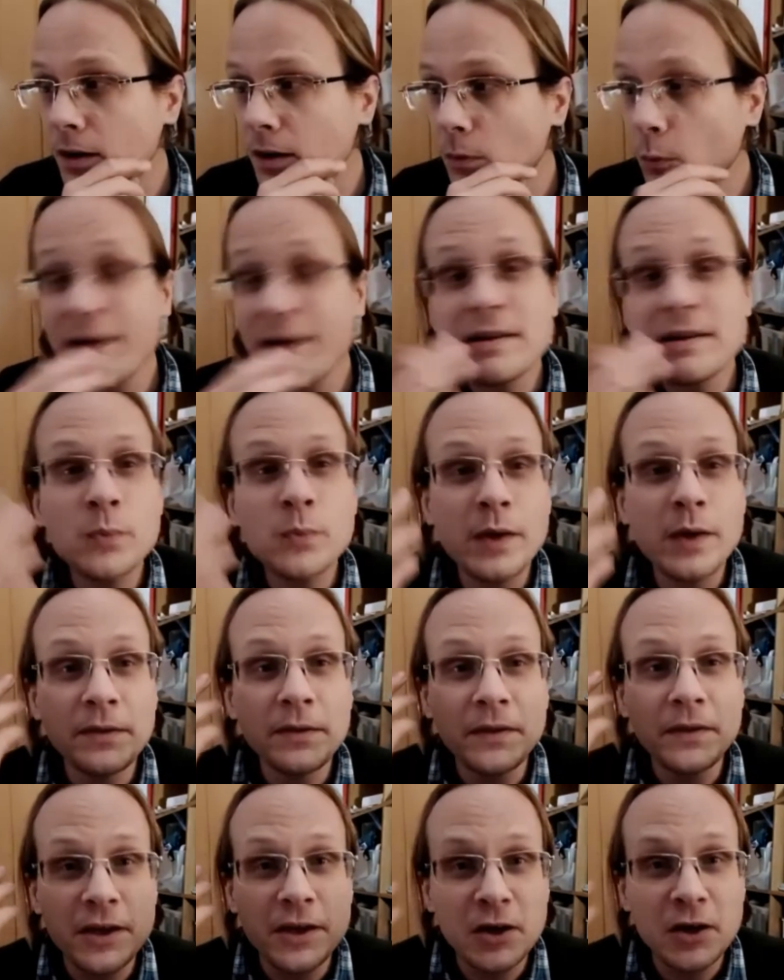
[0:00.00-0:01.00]
Whereas with
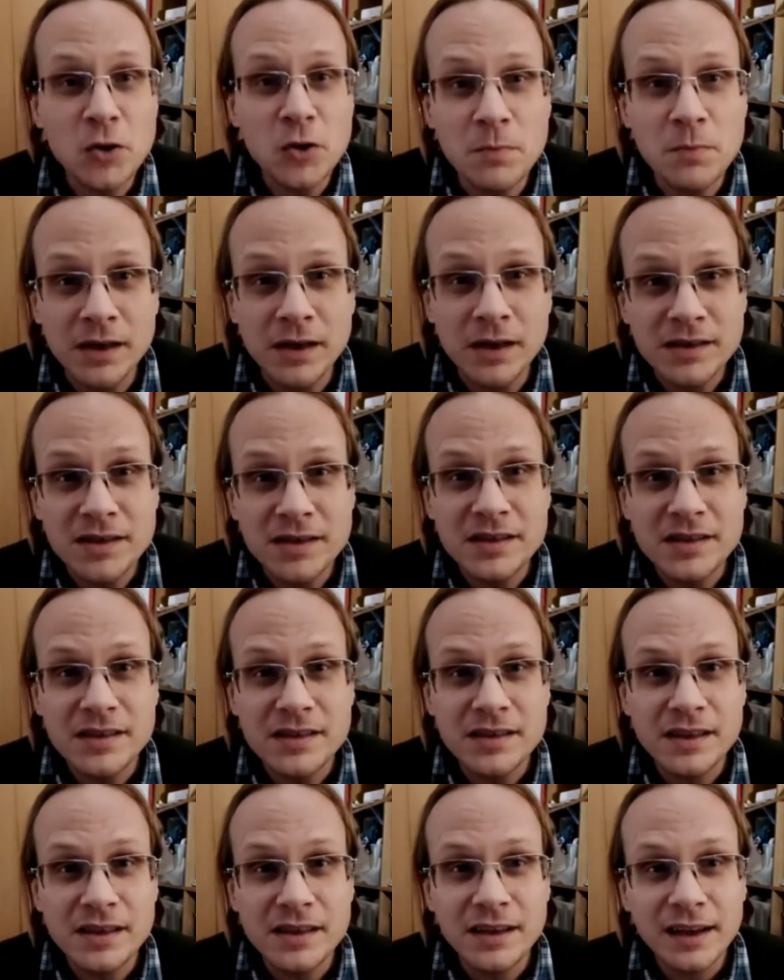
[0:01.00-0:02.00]
humans,
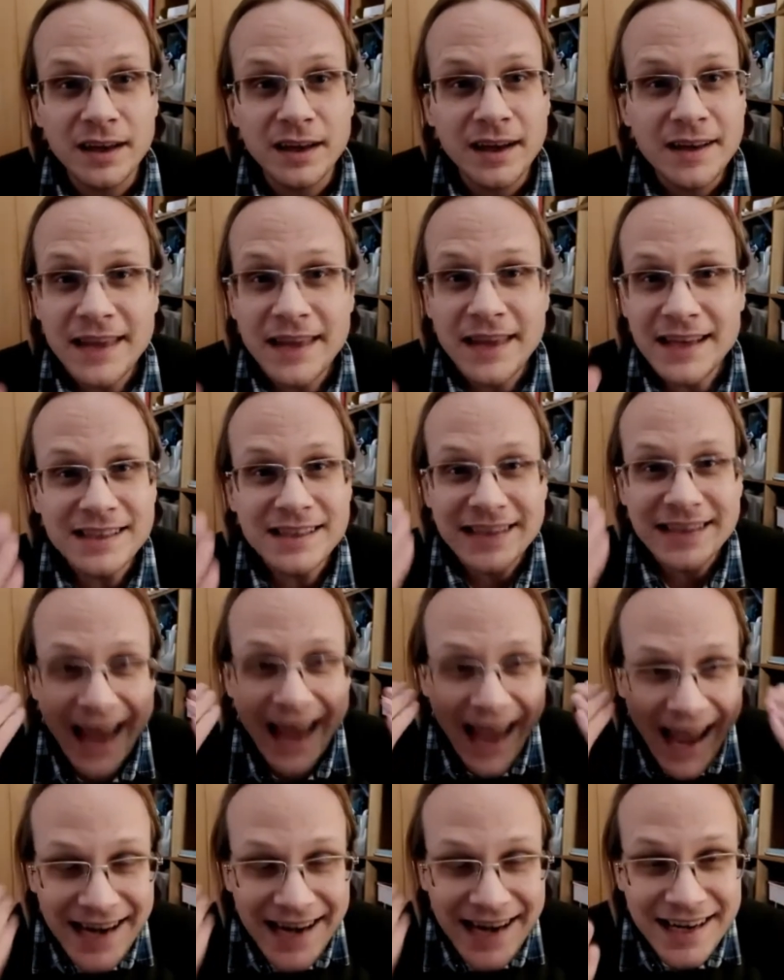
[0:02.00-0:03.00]
they're just
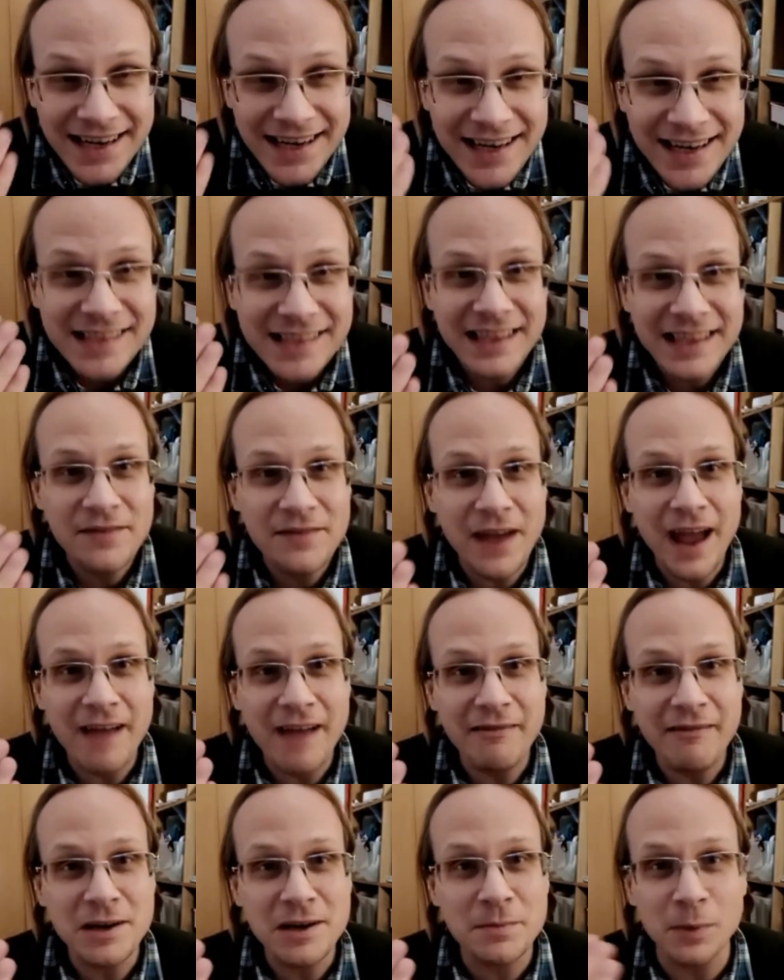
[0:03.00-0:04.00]
endlessly
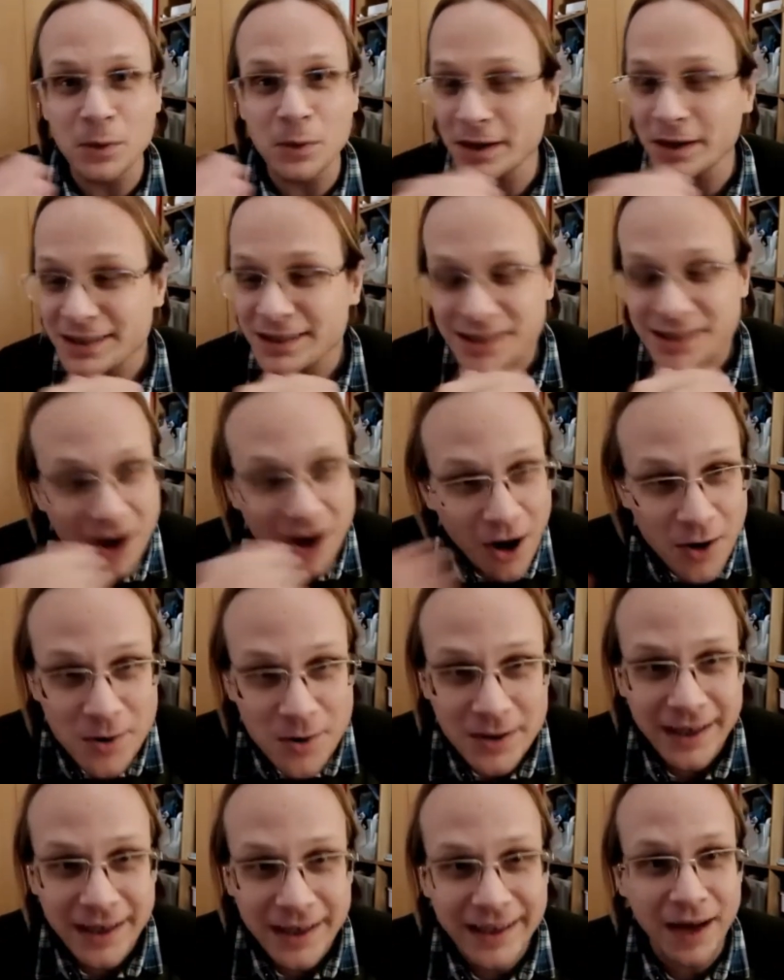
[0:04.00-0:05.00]
variable and
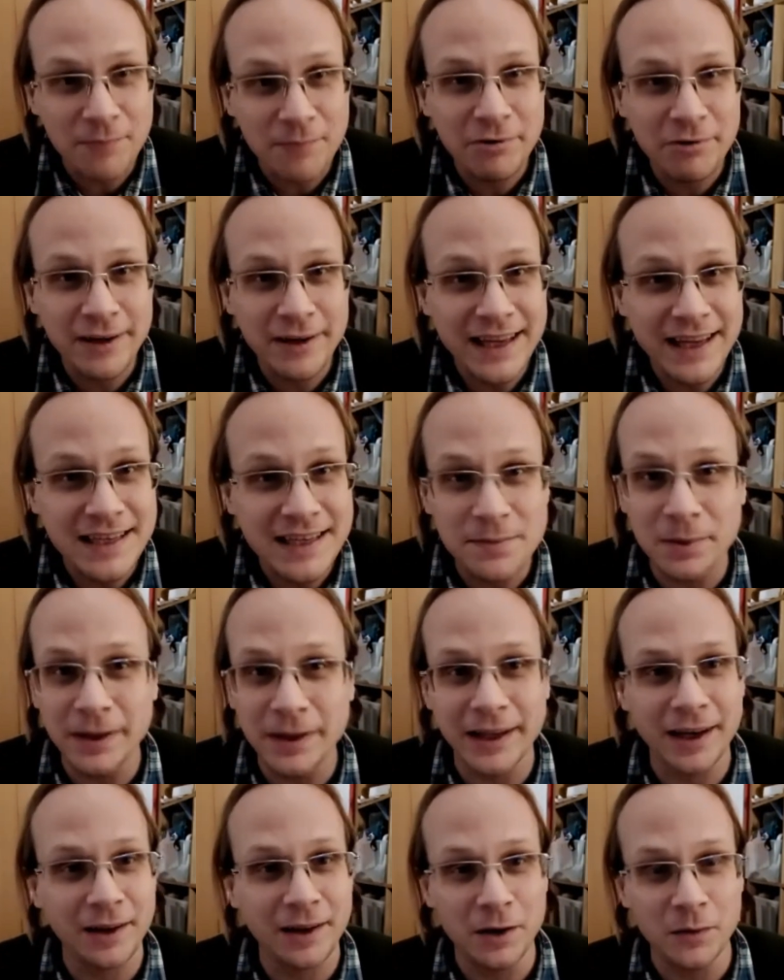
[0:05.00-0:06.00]
totally unpredictable
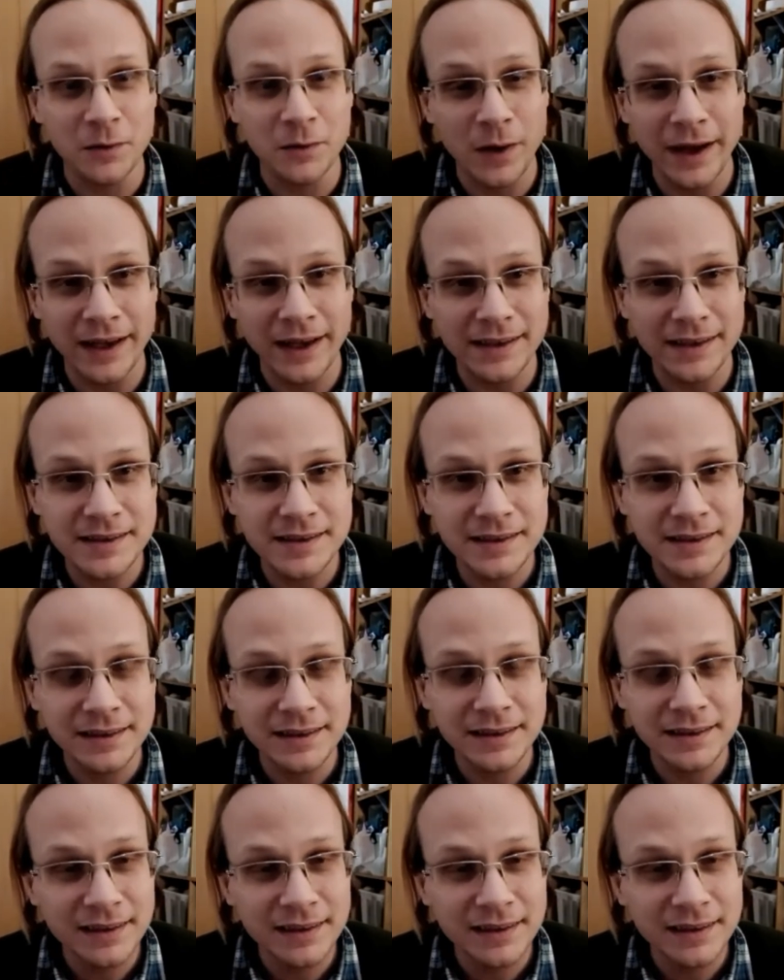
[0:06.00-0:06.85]
in a lot of ways.